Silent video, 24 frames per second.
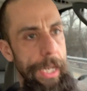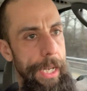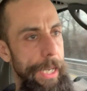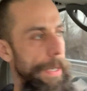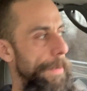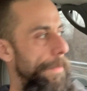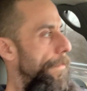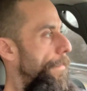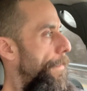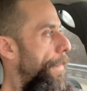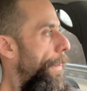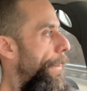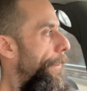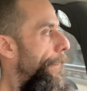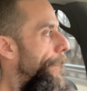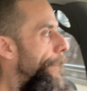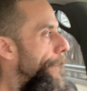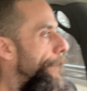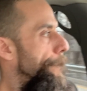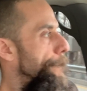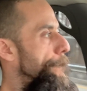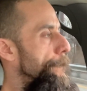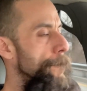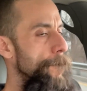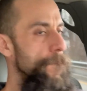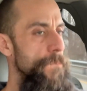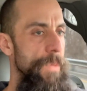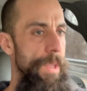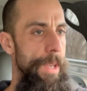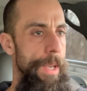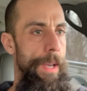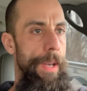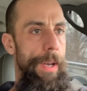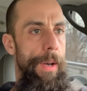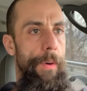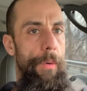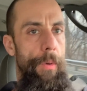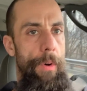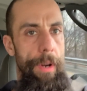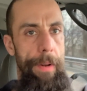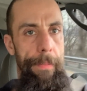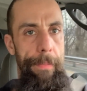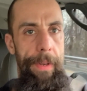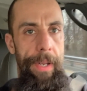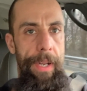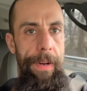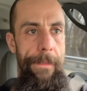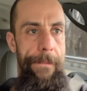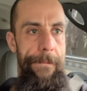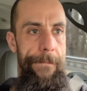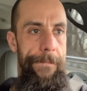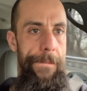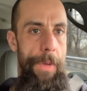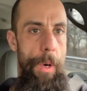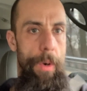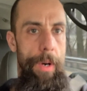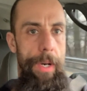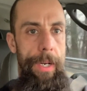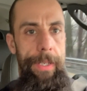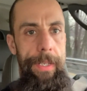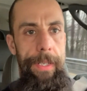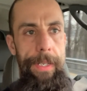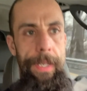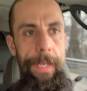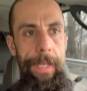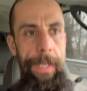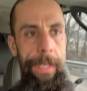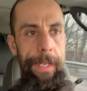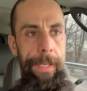I want to be in a forest,